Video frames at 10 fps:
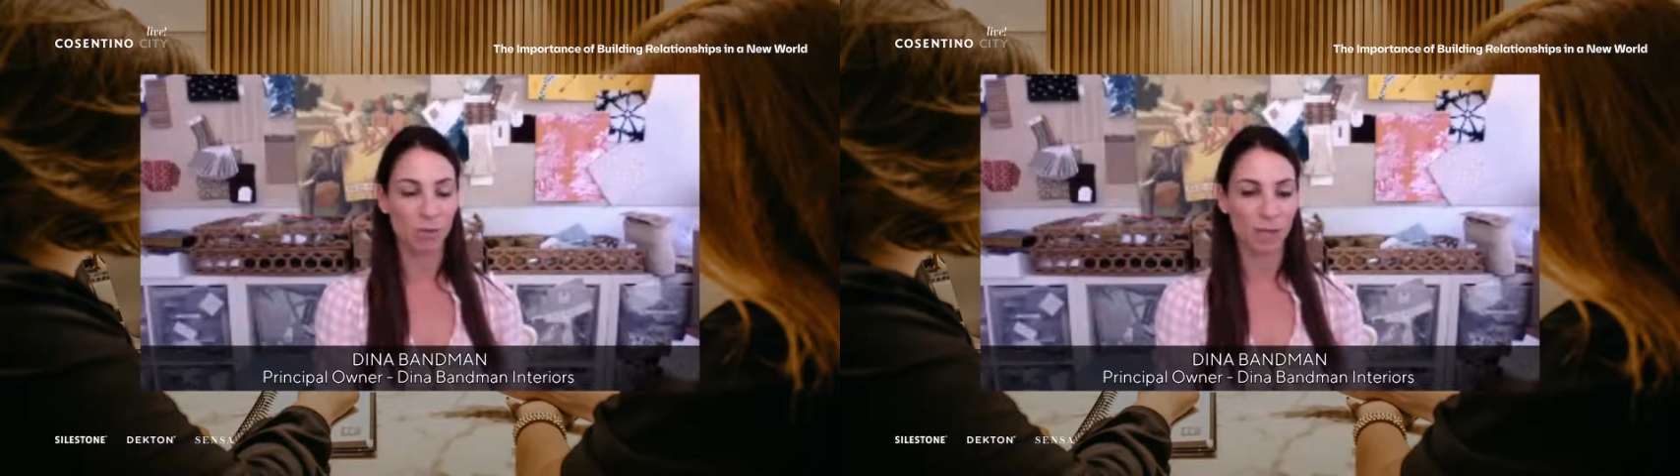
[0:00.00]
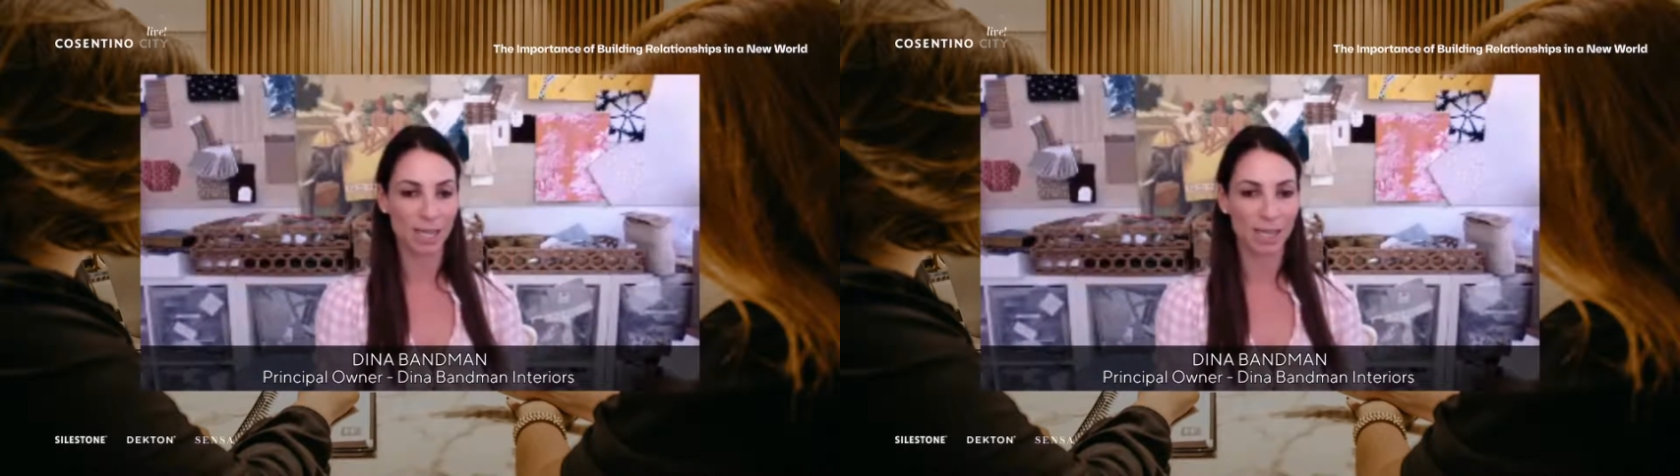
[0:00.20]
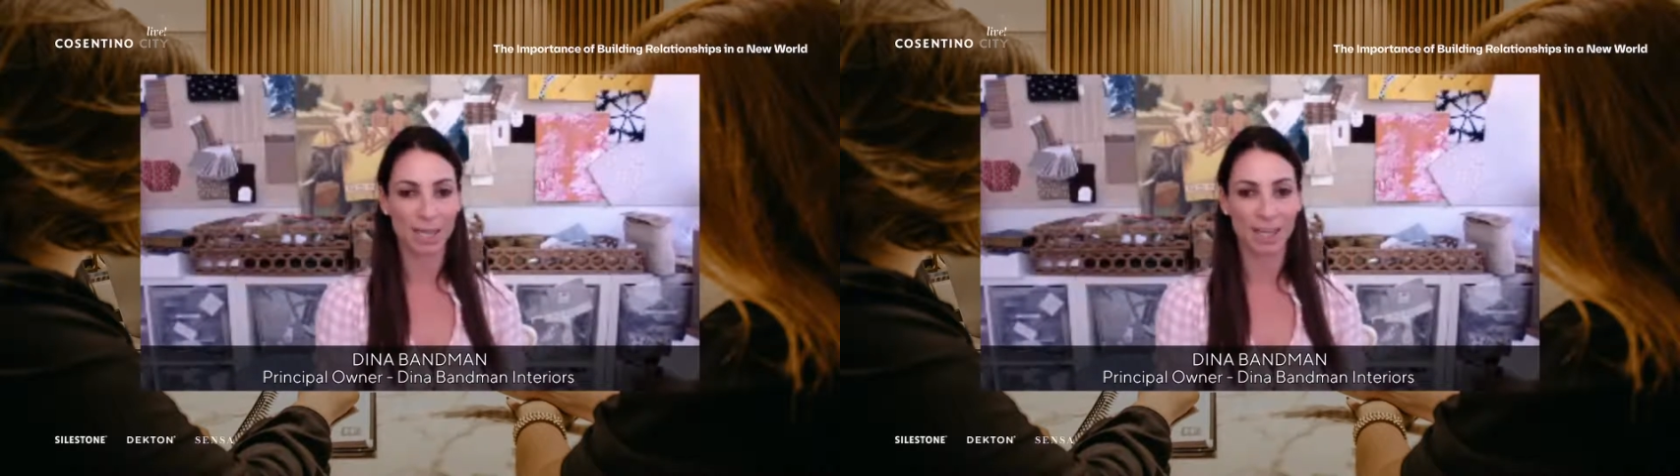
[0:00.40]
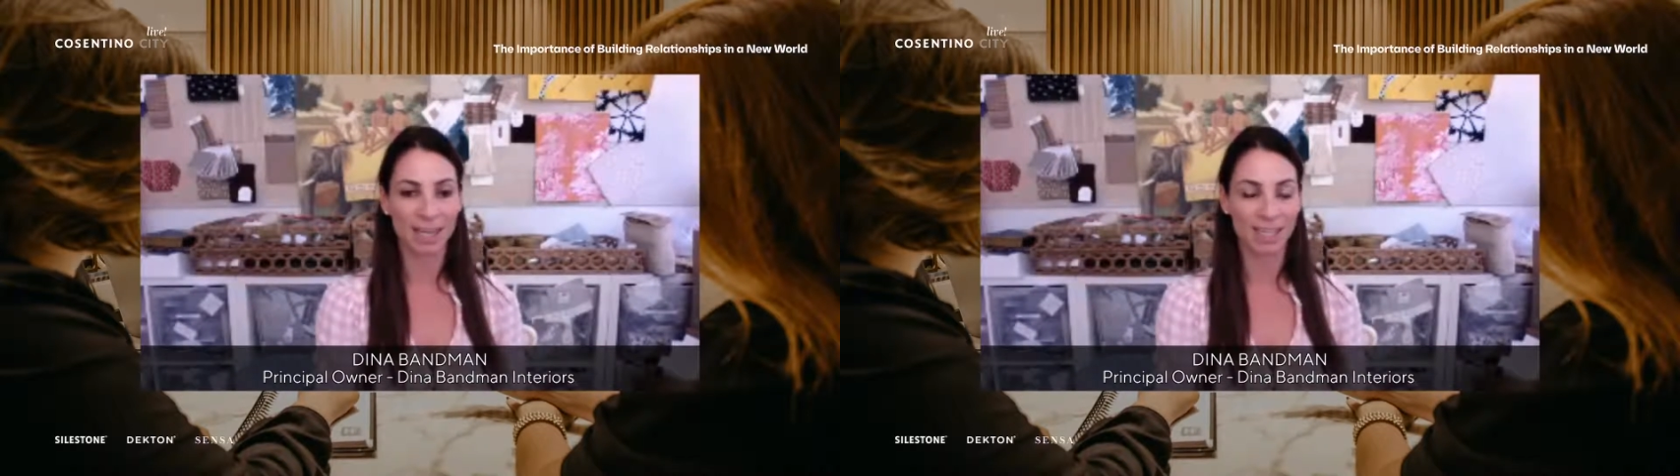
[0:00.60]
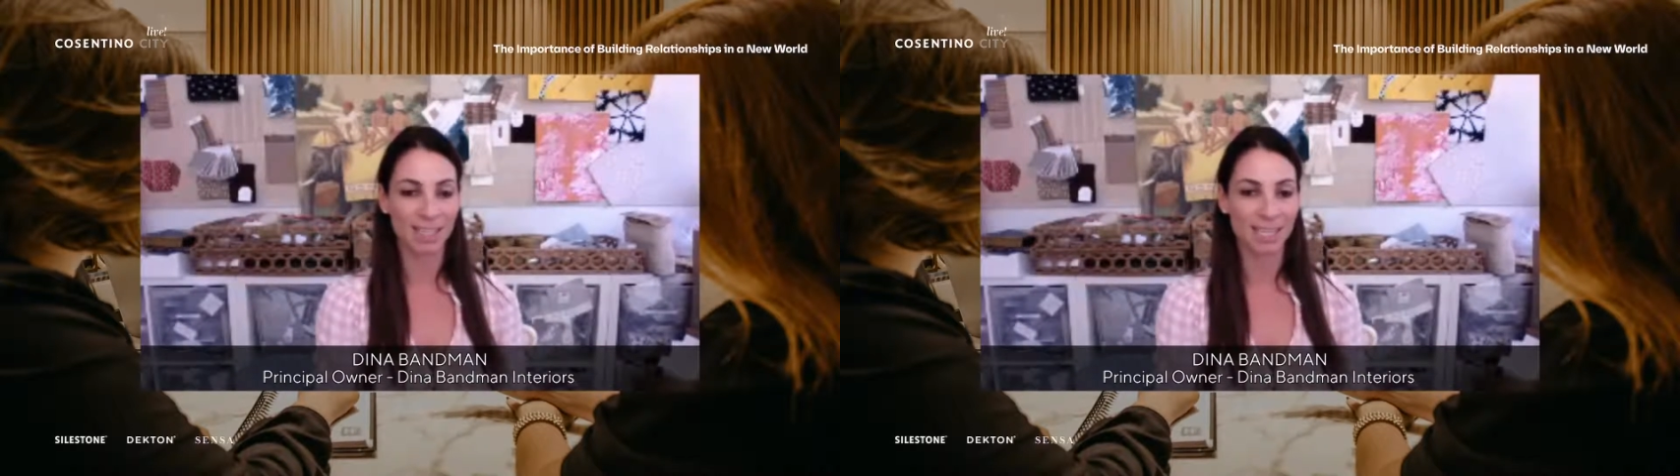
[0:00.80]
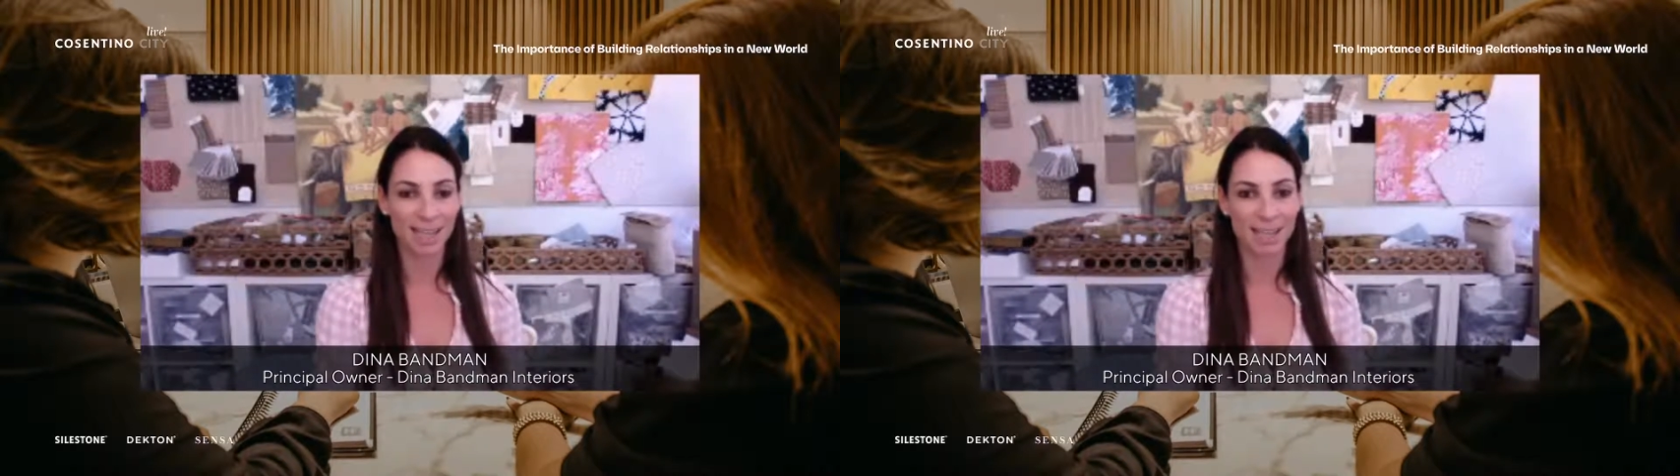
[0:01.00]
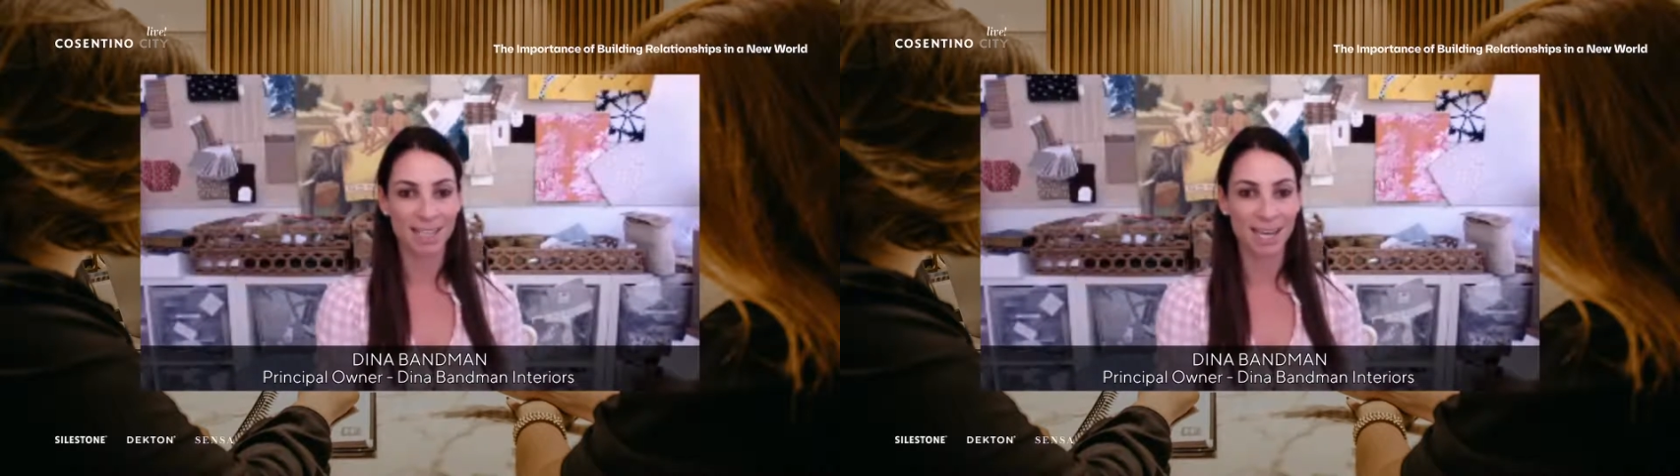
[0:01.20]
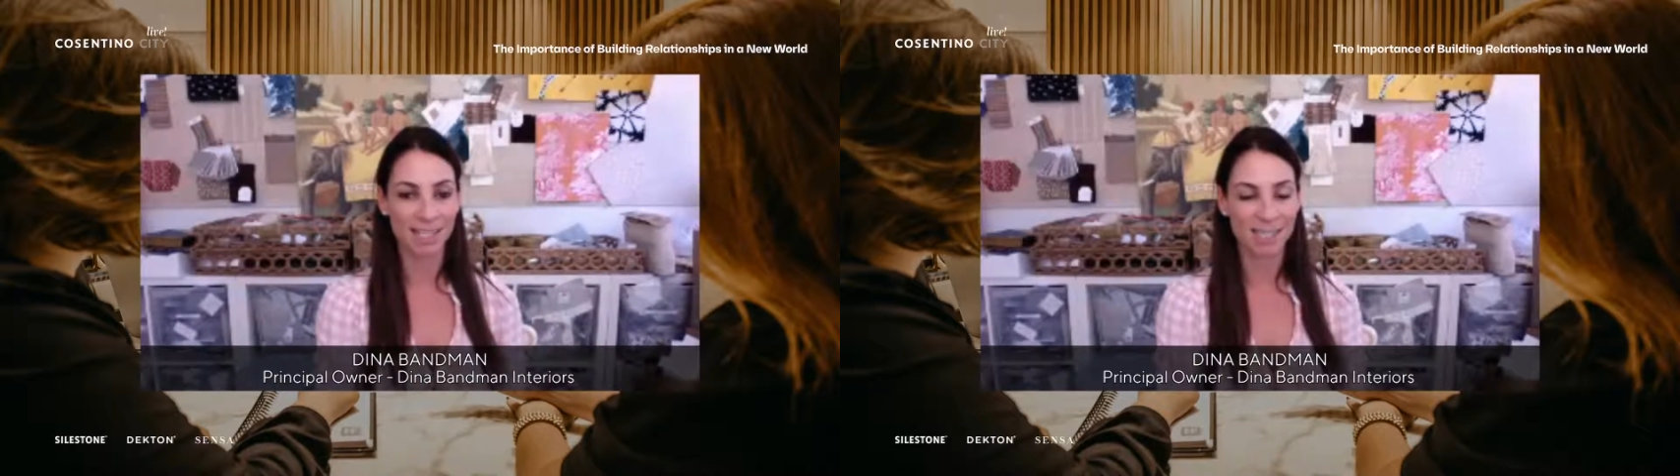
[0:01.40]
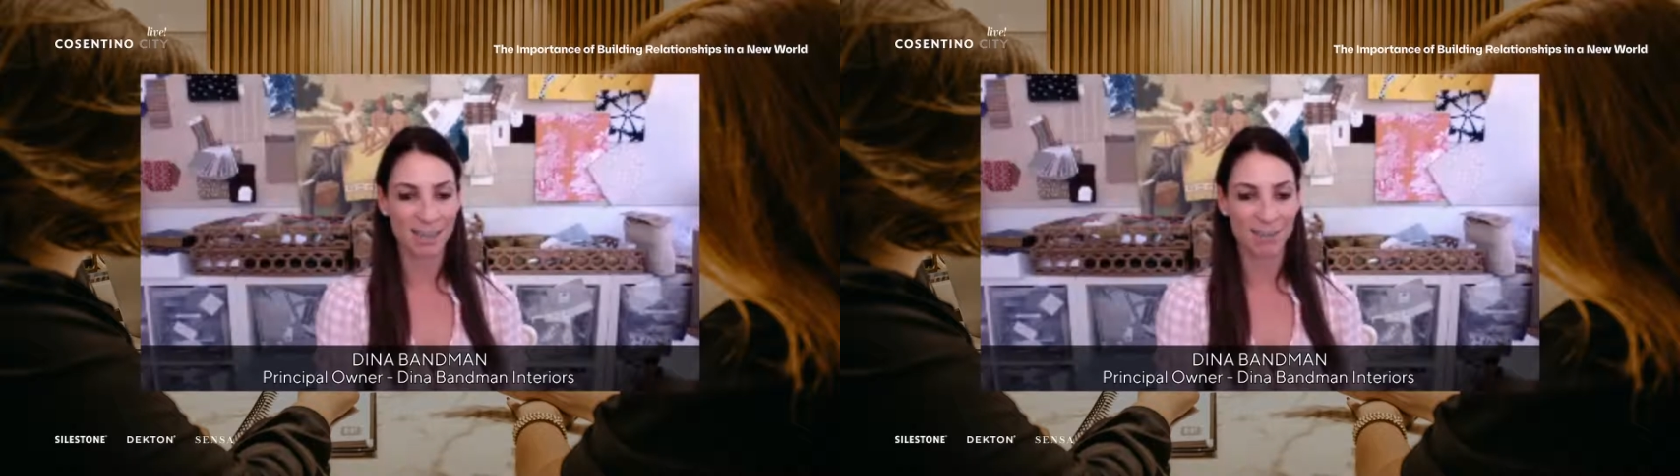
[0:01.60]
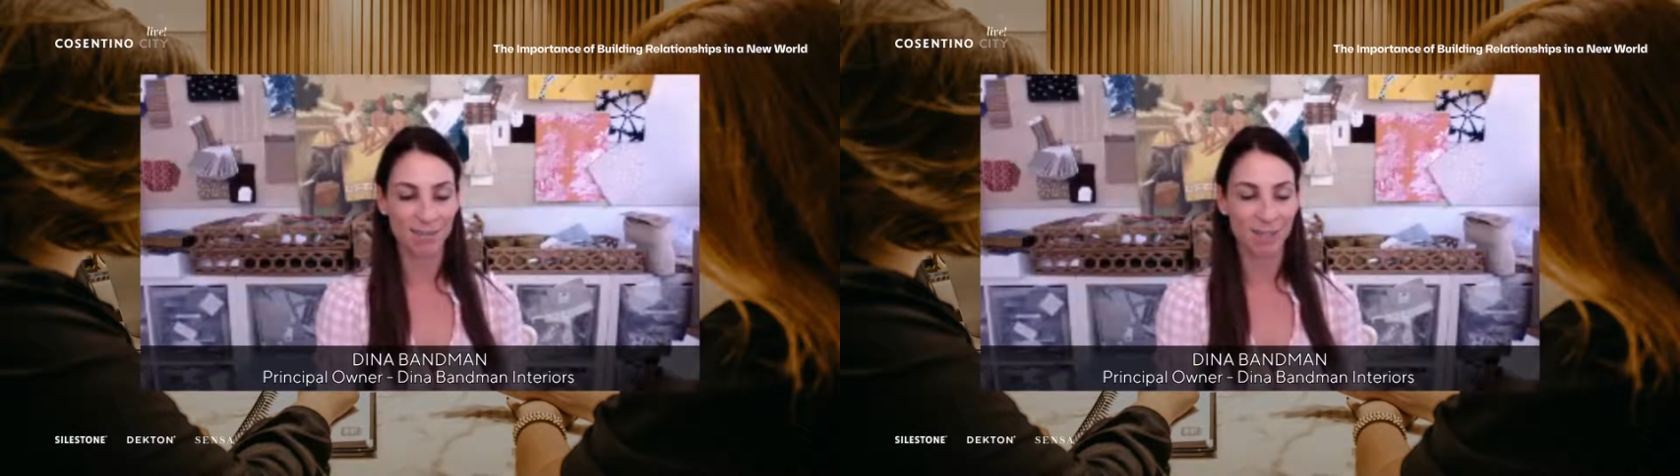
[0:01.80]
really can stand the test
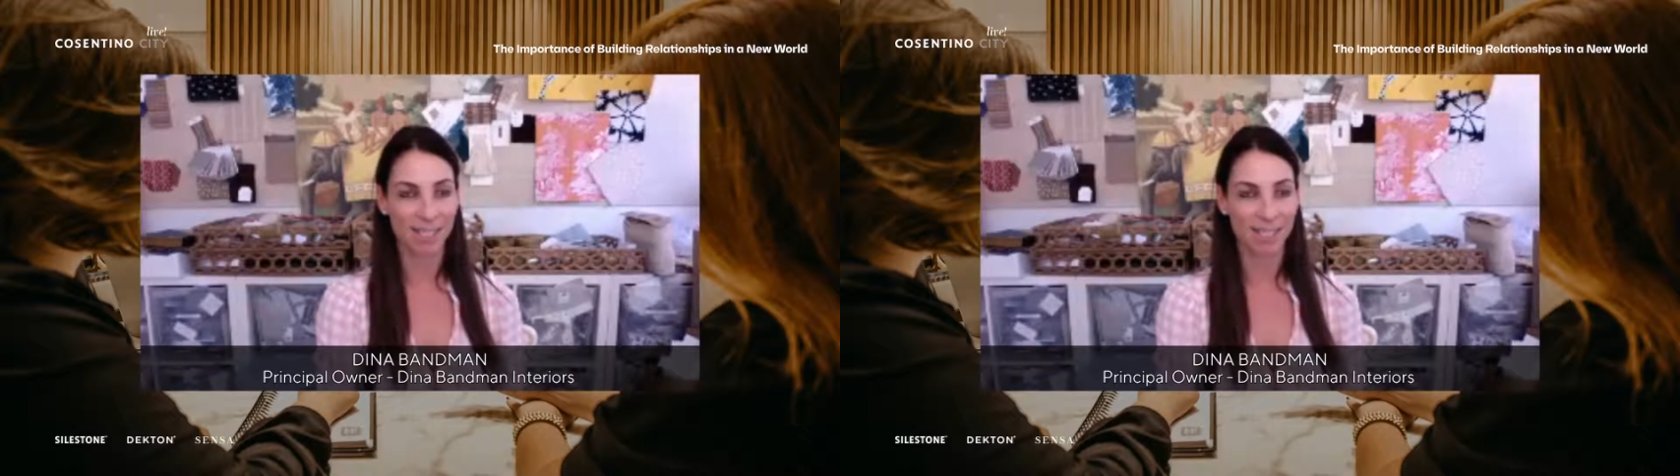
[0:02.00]
of